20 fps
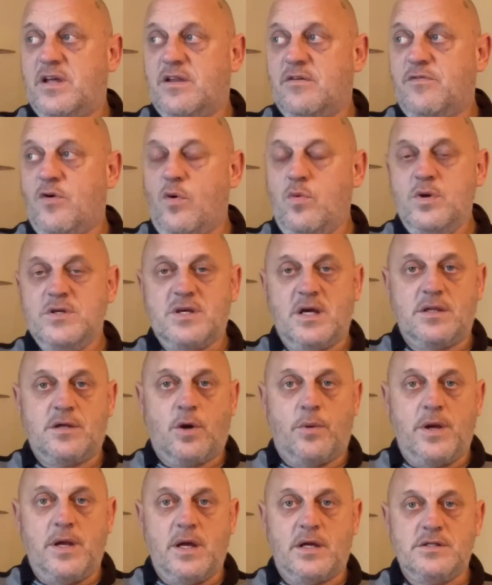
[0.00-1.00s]
they've always had
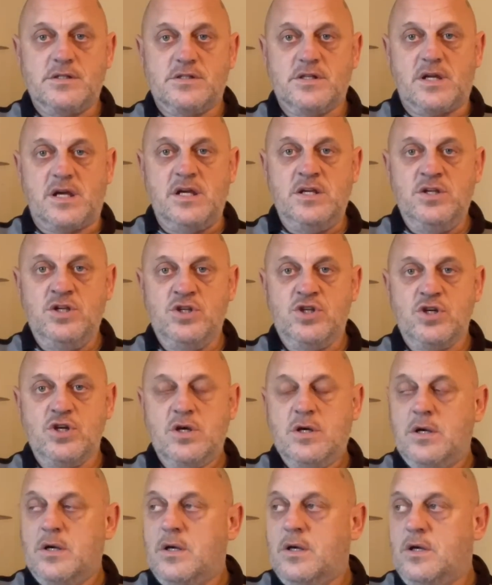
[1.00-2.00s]
quite a strange
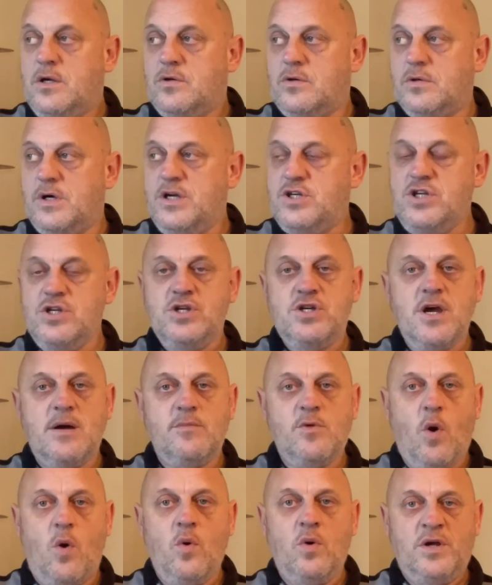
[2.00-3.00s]
relationship.
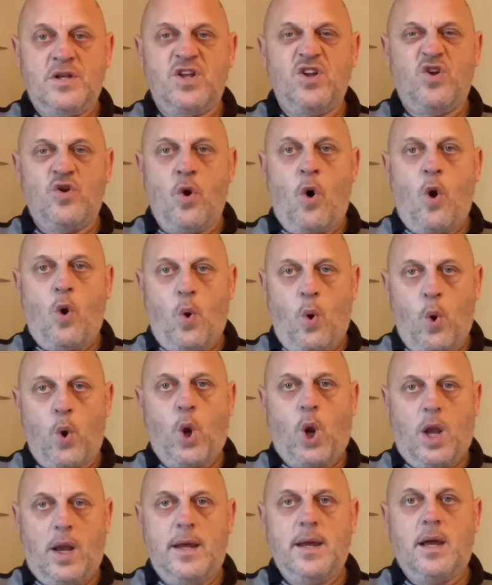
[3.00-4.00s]
Not only do they not
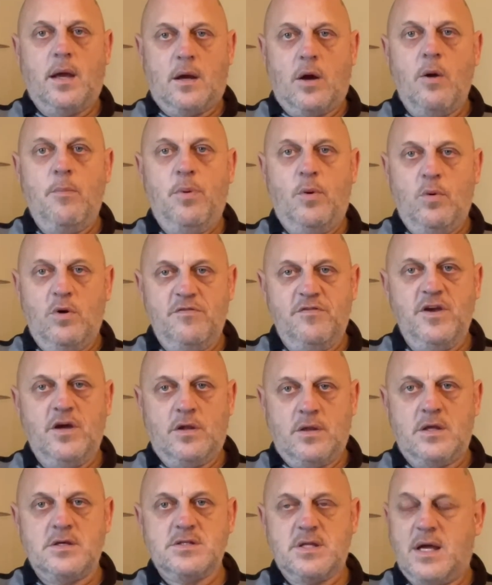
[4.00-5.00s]
look like a couple, if you
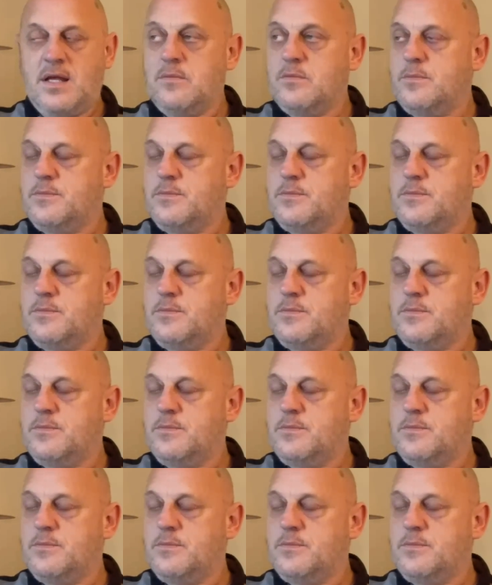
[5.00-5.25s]
understand what